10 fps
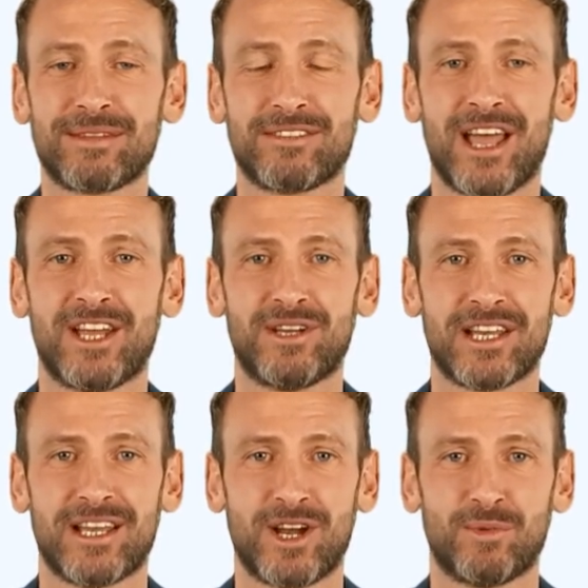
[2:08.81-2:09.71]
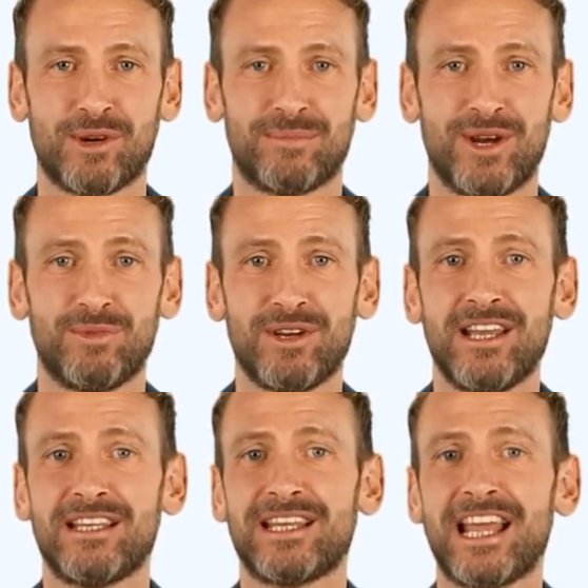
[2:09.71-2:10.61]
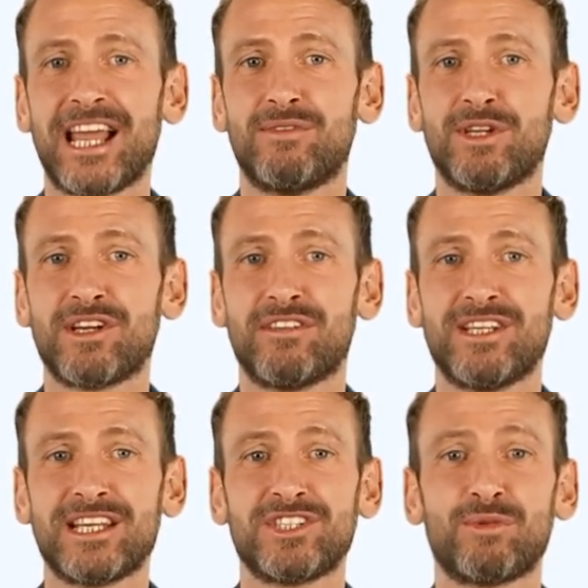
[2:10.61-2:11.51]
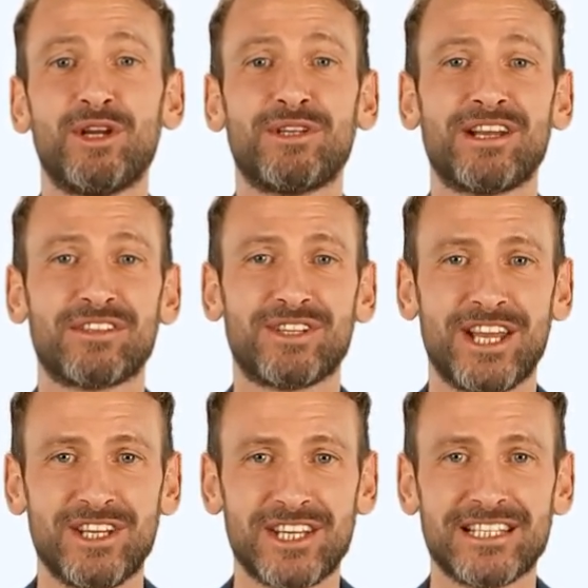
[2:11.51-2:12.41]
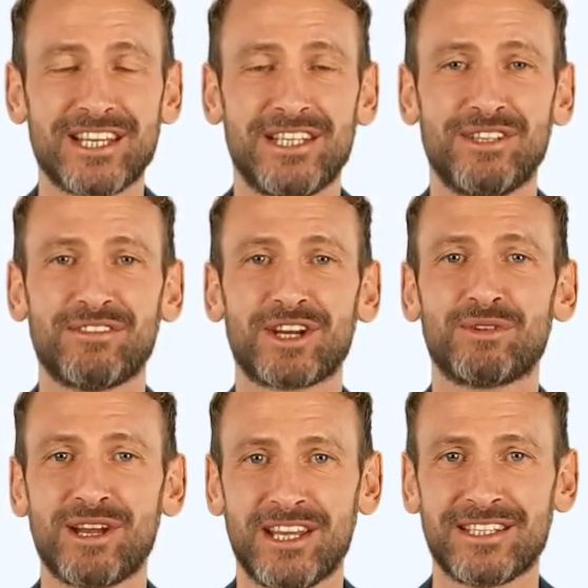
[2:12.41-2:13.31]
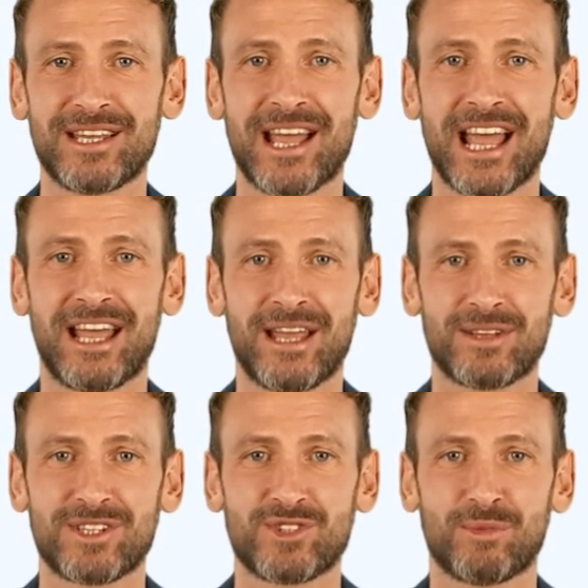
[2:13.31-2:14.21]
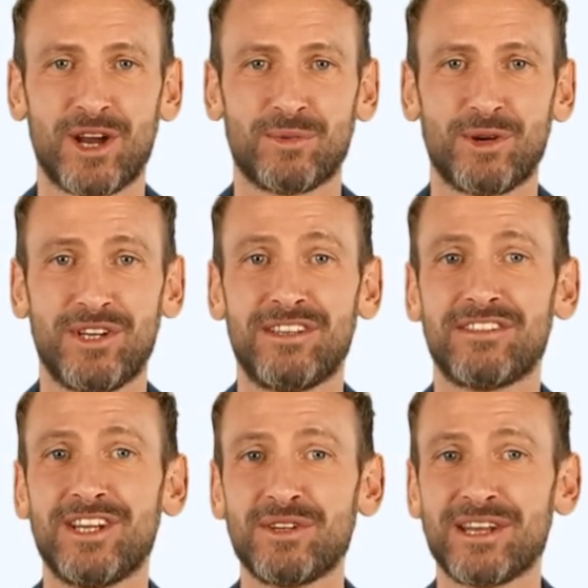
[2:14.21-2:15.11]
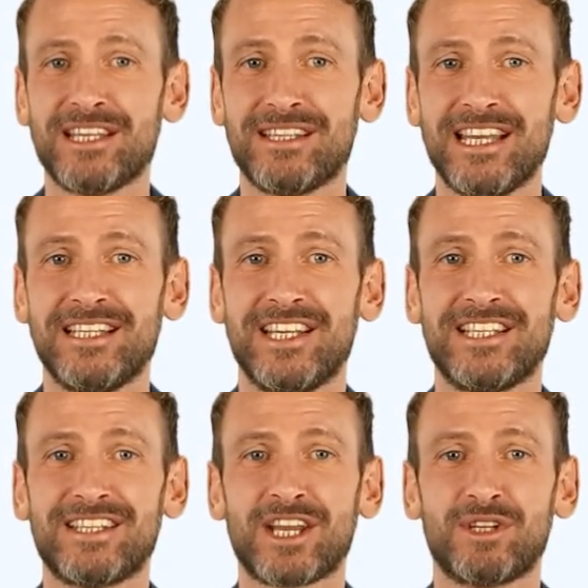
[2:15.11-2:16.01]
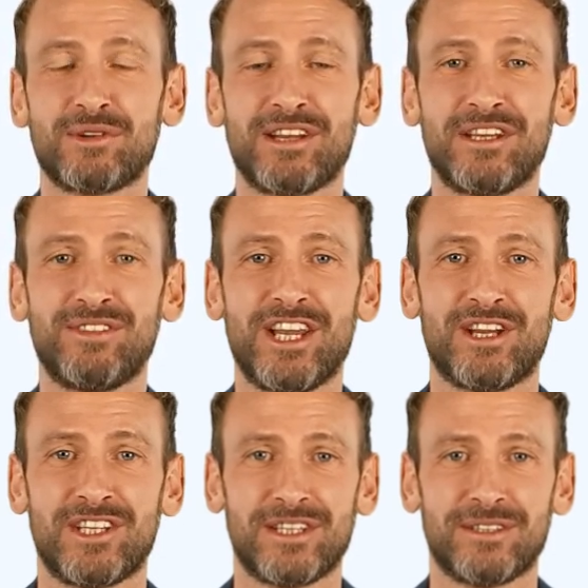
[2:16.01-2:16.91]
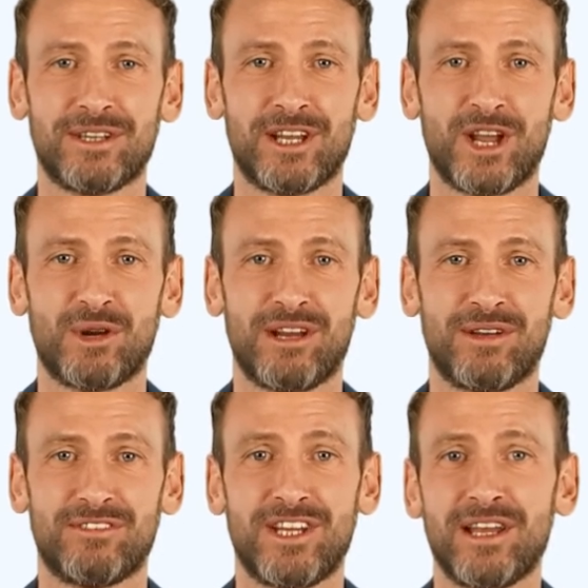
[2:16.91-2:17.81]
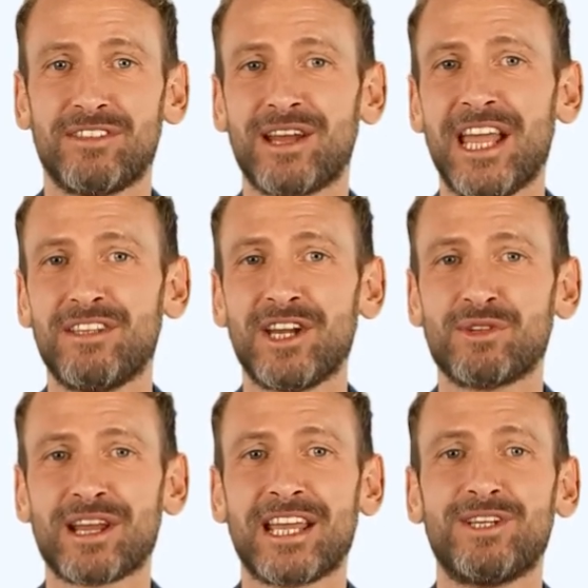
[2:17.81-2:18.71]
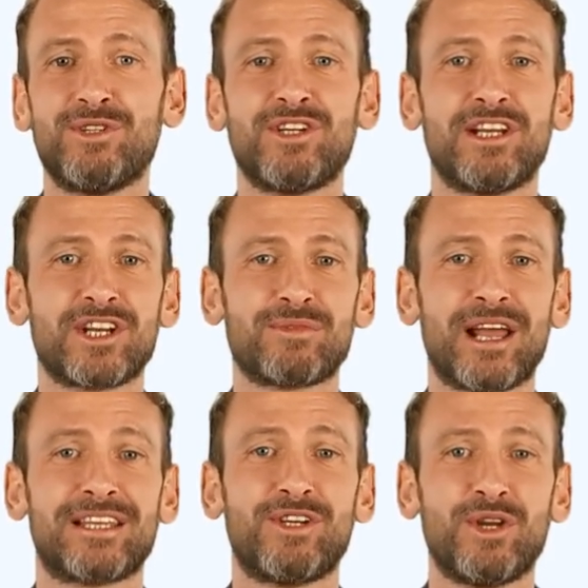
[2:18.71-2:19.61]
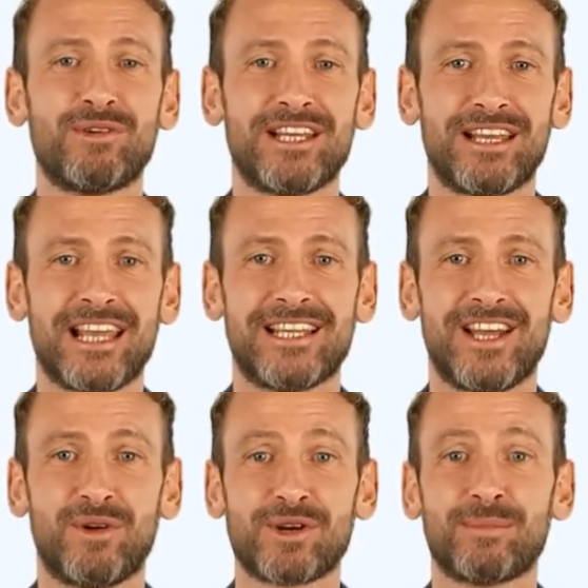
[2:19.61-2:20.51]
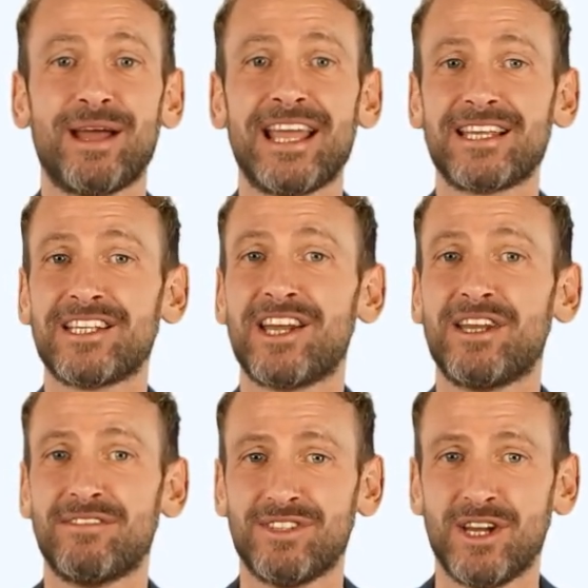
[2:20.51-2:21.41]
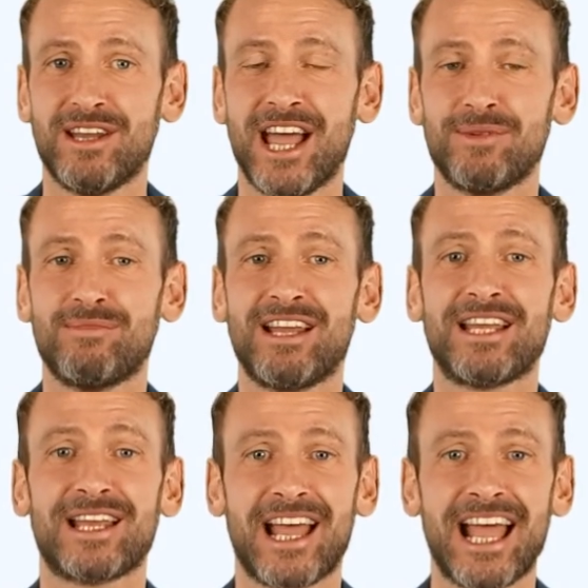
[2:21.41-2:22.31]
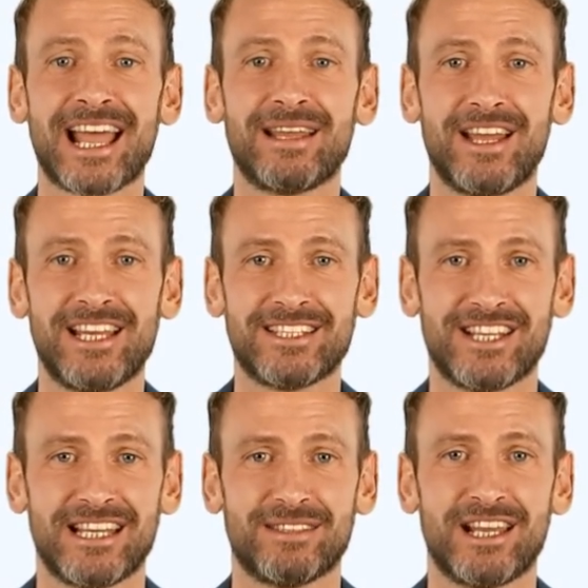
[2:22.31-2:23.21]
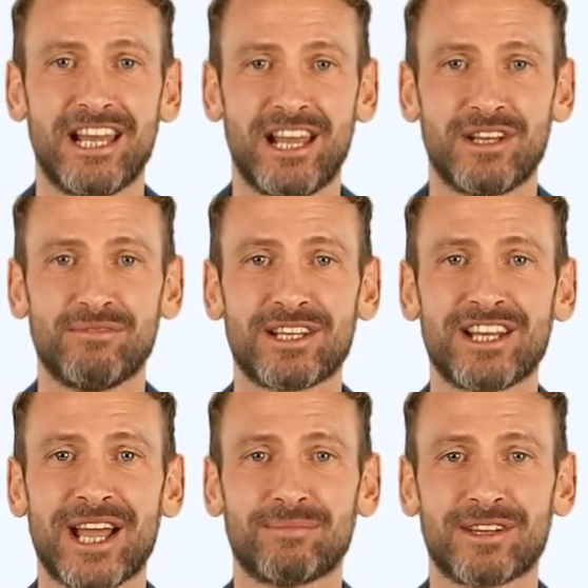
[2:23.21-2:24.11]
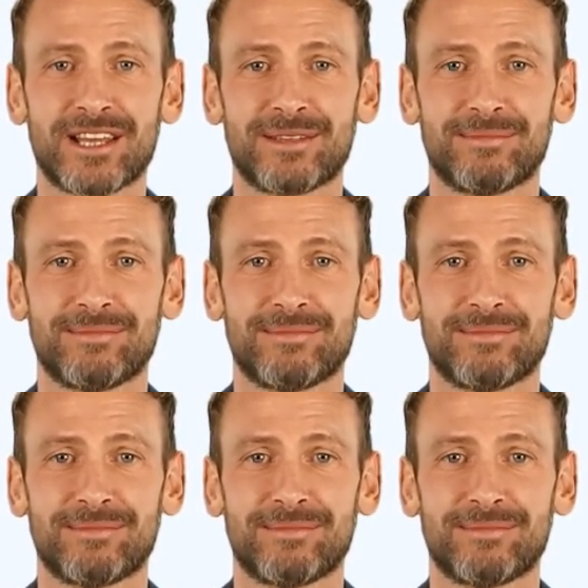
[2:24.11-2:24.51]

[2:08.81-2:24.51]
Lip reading: Finally, remember that the average of these squared deviations is the variance, and the square root of the variance is the standard deviation. You can verify that your answers are correct using the Excel commands var.p and stdev.p.